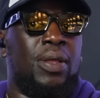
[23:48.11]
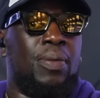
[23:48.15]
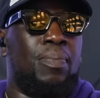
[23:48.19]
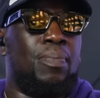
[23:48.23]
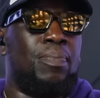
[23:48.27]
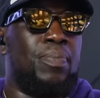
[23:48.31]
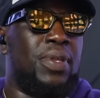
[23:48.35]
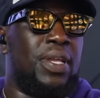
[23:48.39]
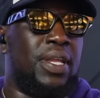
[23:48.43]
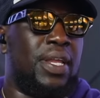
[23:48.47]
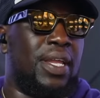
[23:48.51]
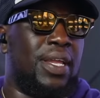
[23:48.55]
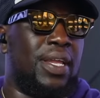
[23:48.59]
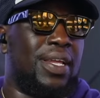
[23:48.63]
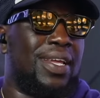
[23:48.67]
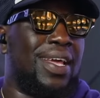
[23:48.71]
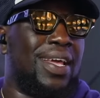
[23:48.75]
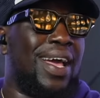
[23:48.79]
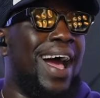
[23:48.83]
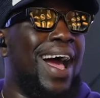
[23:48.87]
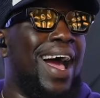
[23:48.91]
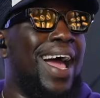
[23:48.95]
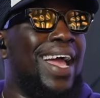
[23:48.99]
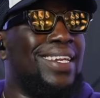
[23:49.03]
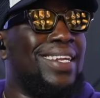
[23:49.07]
being
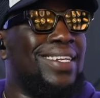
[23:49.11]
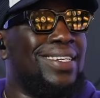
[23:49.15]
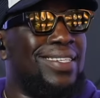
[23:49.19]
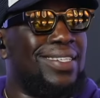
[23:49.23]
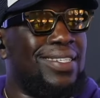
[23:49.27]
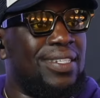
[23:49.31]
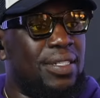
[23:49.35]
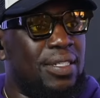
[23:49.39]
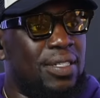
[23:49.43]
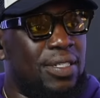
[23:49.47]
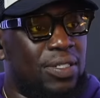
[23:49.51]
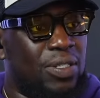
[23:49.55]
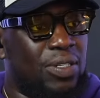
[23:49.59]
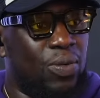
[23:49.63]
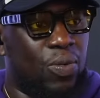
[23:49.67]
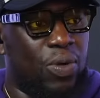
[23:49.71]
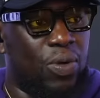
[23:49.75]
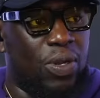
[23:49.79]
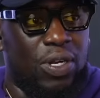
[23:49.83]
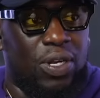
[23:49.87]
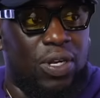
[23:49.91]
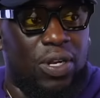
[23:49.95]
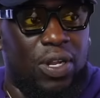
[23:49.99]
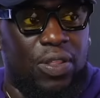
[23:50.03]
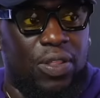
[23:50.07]
kind to one
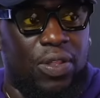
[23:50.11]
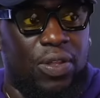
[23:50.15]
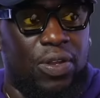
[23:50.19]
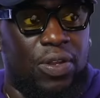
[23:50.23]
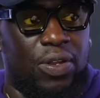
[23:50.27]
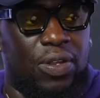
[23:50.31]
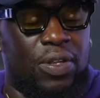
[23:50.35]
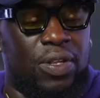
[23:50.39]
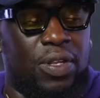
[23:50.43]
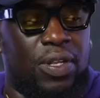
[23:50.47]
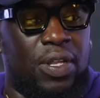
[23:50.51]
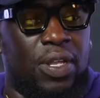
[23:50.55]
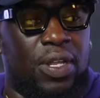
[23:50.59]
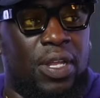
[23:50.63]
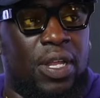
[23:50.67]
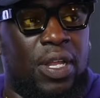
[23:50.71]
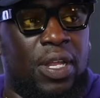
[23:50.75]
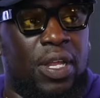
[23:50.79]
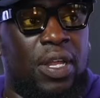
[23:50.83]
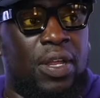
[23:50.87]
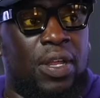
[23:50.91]
another, right?